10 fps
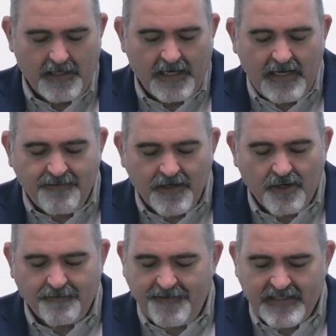And he even
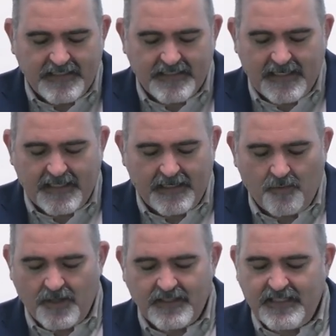confesses that there
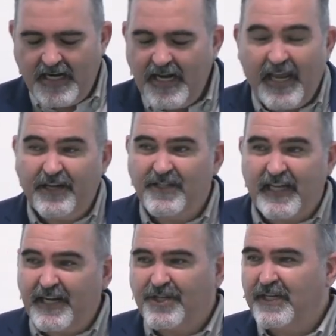wasn't any
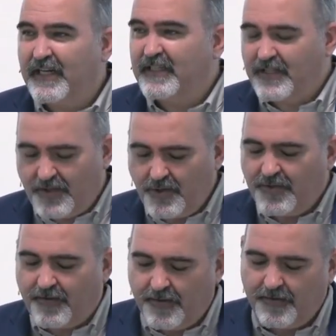accusation that
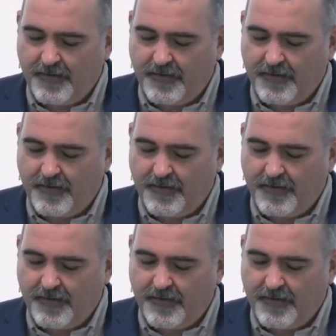stood.